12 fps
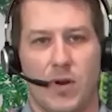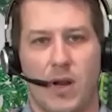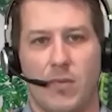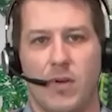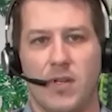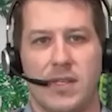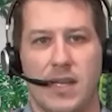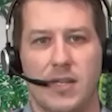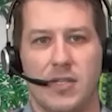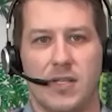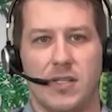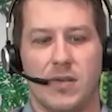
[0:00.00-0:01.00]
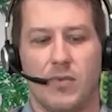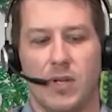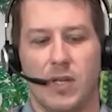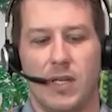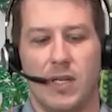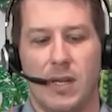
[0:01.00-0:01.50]
one-on-one sessions and
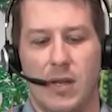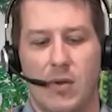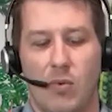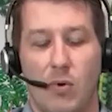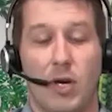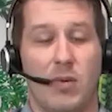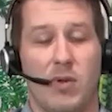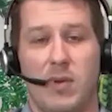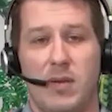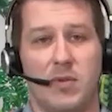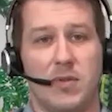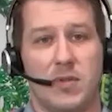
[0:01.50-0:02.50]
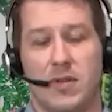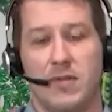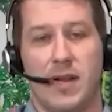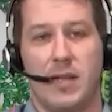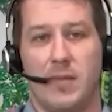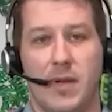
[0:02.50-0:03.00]
really working with people to
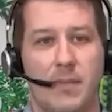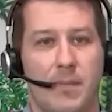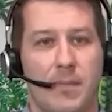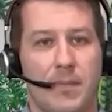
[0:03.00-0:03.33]
develop them.